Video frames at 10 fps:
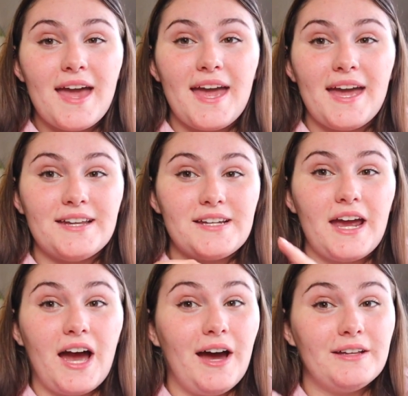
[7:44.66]
and
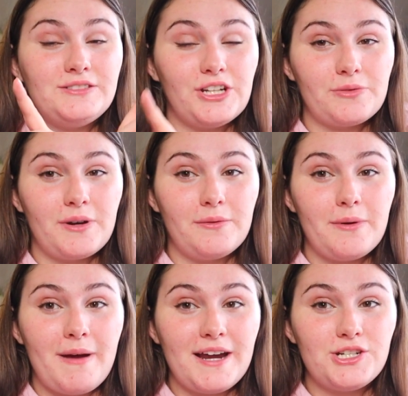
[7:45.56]
I just want to
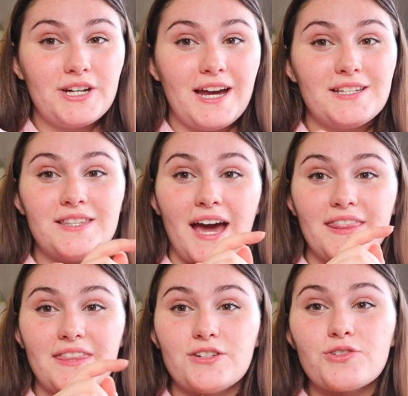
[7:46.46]
remind you guys
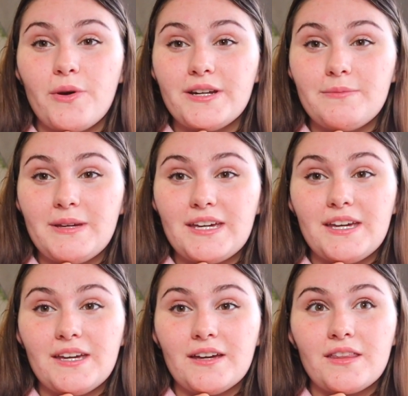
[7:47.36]
that there's going to
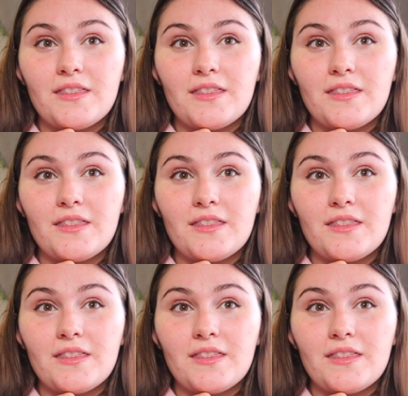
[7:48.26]
be